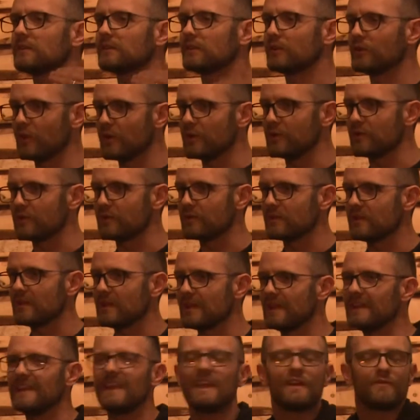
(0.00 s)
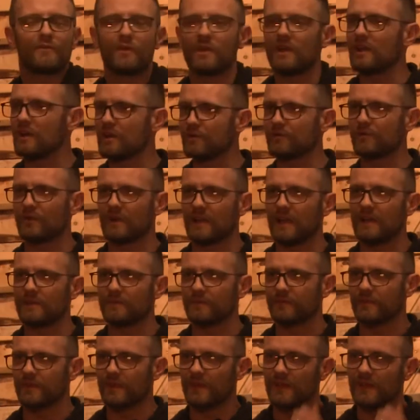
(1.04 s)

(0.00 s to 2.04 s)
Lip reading: growth in every area of your life.